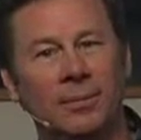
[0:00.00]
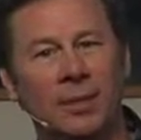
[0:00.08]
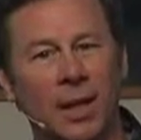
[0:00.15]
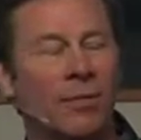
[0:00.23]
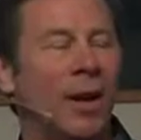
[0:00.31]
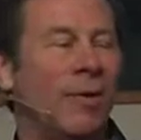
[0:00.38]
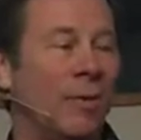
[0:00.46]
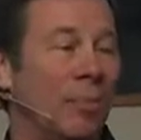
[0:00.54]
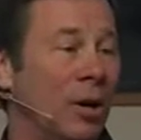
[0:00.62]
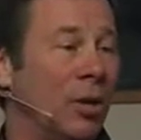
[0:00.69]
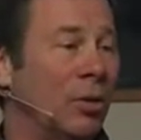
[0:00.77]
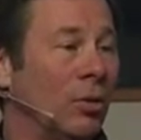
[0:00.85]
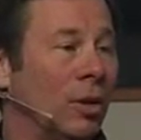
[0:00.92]
You ever have a
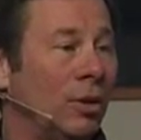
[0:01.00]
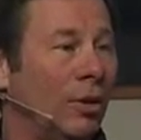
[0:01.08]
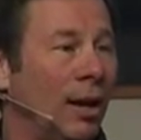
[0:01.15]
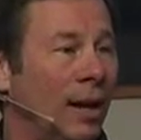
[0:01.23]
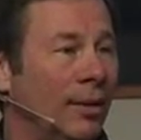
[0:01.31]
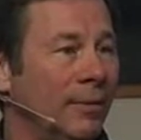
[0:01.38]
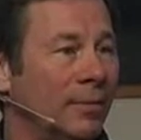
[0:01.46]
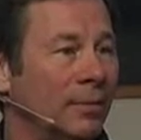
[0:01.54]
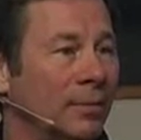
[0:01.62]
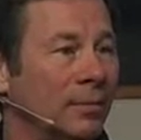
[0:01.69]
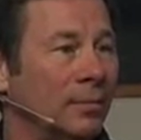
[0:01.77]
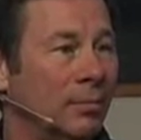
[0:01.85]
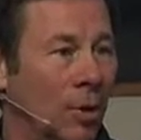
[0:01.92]
miracle in your life?
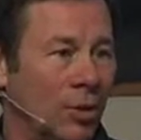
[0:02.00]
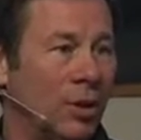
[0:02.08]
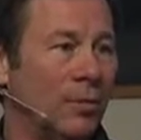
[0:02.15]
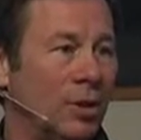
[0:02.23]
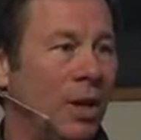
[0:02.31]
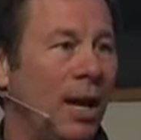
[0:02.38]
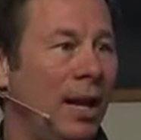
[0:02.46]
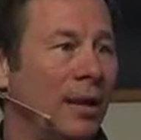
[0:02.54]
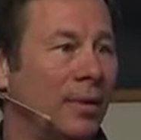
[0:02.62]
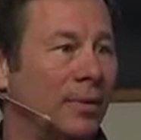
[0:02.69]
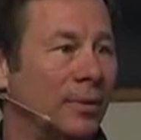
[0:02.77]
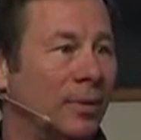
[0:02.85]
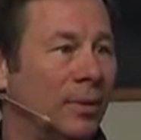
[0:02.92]
Most of us
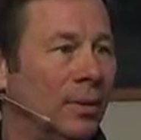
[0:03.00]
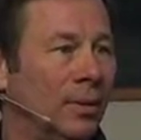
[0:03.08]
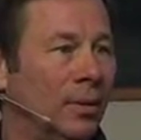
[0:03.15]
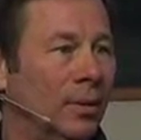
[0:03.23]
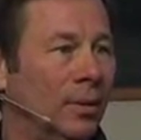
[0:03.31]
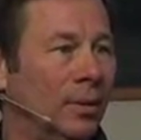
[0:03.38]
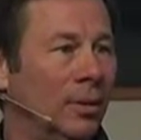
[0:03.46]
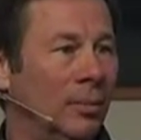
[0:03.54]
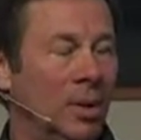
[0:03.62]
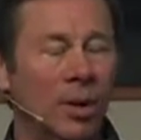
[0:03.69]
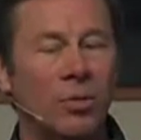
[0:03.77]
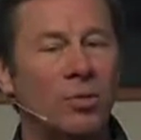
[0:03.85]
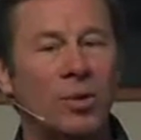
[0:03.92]
have.
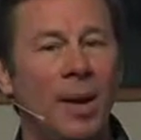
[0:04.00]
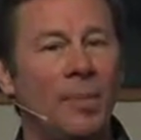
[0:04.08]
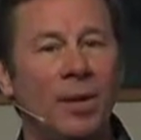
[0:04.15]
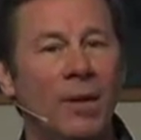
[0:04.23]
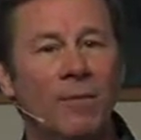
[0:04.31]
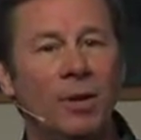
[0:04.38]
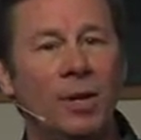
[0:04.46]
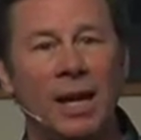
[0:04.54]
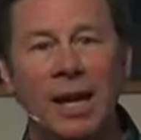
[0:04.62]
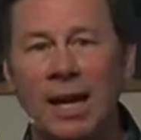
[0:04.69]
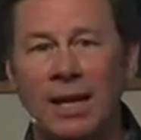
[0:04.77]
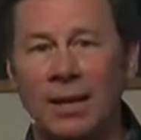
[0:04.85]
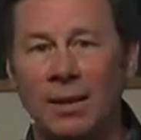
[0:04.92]
Miracles happen every
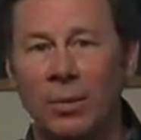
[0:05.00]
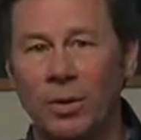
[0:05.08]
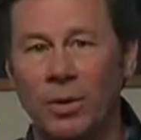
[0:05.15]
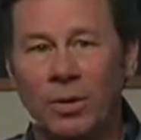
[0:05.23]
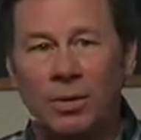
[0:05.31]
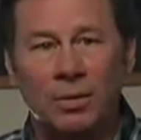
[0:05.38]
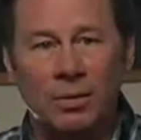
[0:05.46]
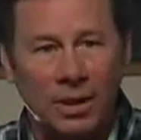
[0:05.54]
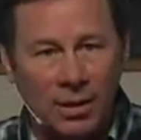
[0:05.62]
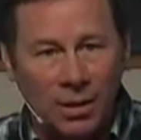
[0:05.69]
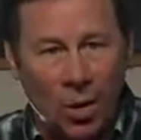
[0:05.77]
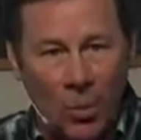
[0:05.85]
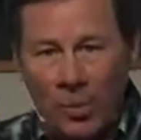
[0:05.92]
day. We just
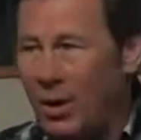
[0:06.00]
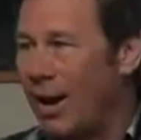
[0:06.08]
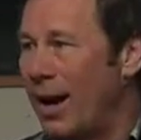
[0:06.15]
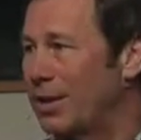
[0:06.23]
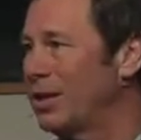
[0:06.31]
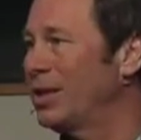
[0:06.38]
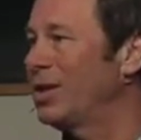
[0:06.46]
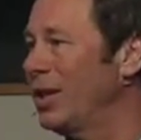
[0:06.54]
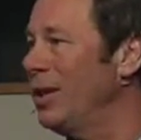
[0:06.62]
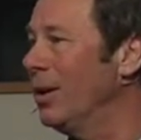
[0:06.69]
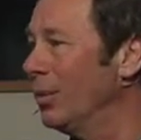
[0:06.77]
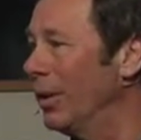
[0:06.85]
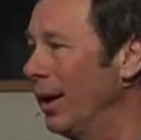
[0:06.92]
need to open our eyes and
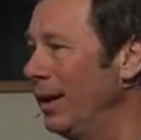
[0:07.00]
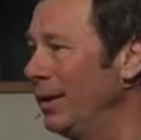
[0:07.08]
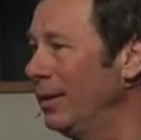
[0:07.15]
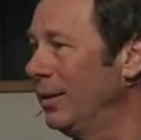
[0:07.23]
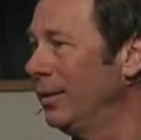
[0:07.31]
see them, right?